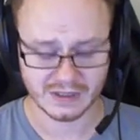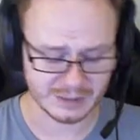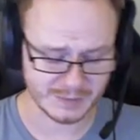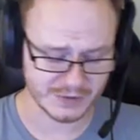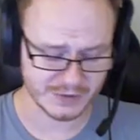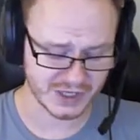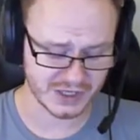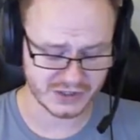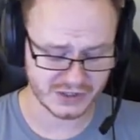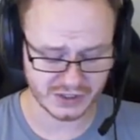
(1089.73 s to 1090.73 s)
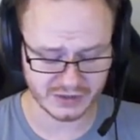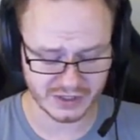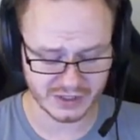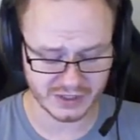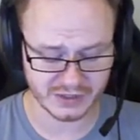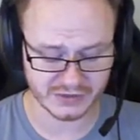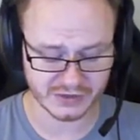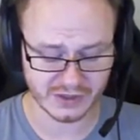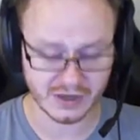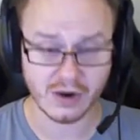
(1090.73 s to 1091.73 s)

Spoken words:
The temperature change here is